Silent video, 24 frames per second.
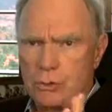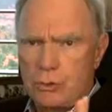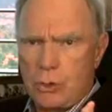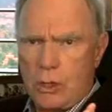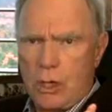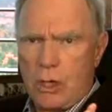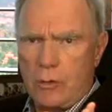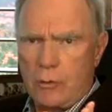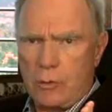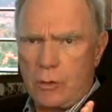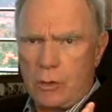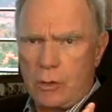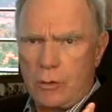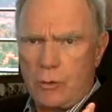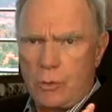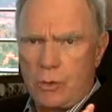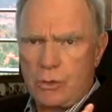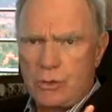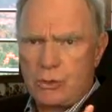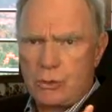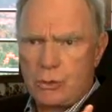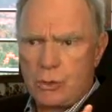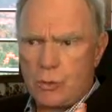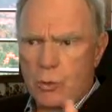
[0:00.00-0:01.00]
genre in
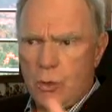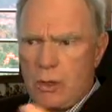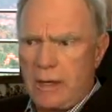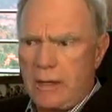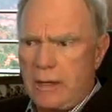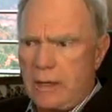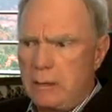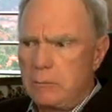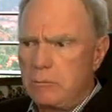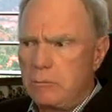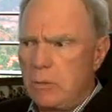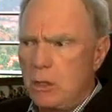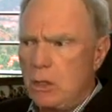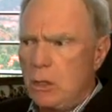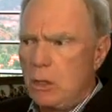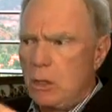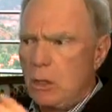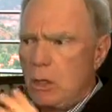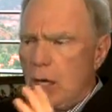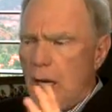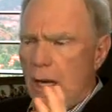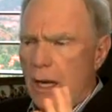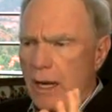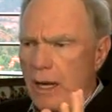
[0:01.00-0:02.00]
which you're writing,
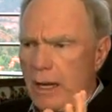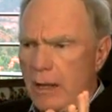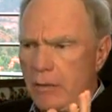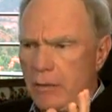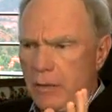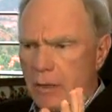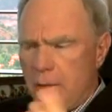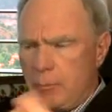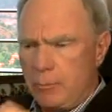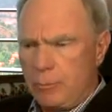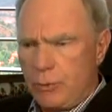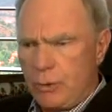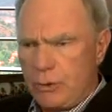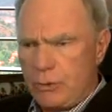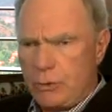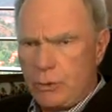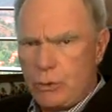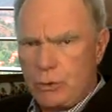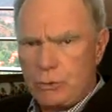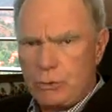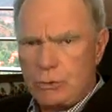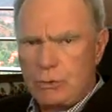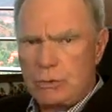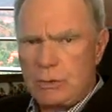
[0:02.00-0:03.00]
and then put
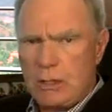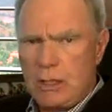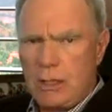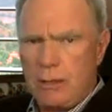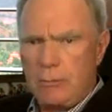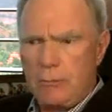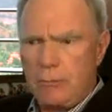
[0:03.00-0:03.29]
those